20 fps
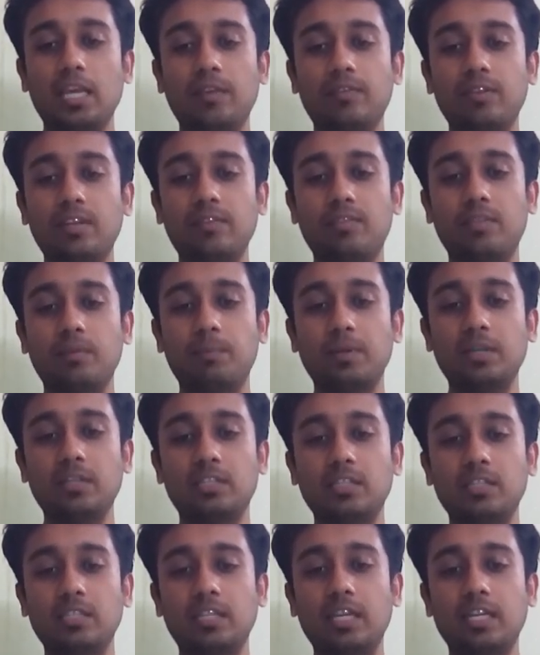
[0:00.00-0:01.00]
Even if the
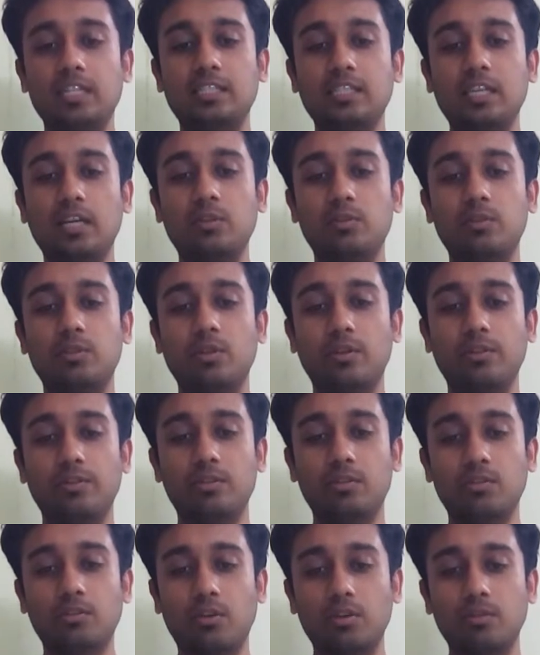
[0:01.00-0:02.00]
person gets out
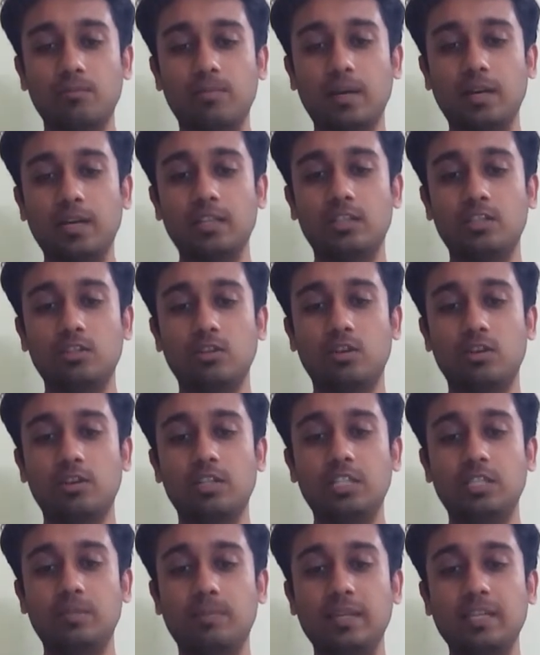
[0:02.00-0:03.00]
on the wrong path
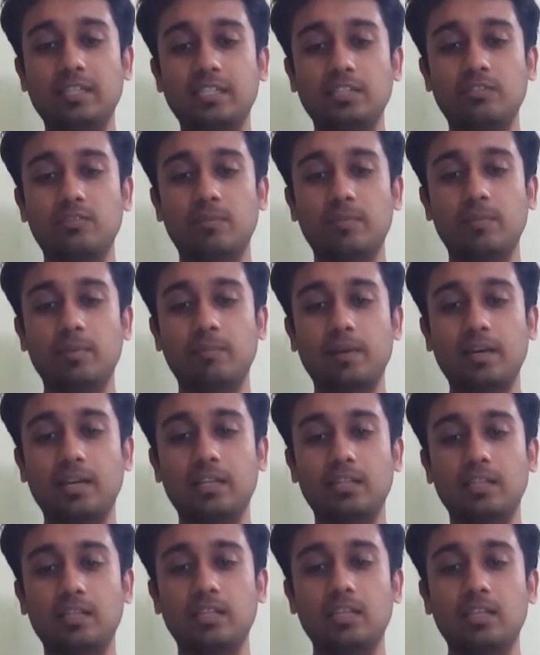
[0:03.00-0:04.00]
or displaces from the
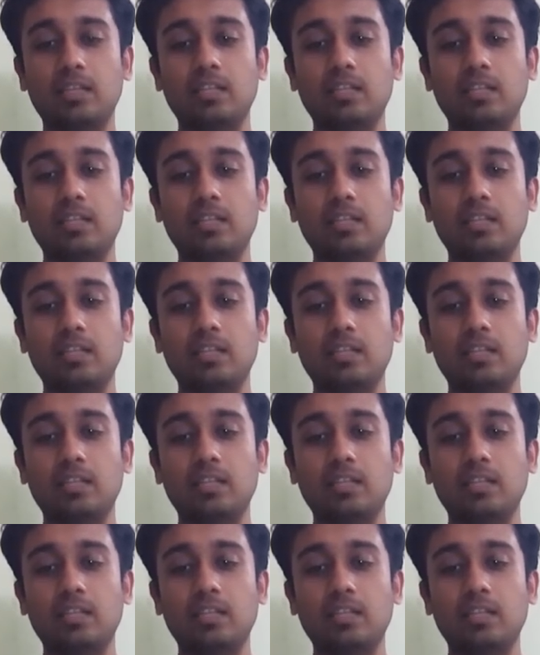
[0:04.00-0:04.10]
path,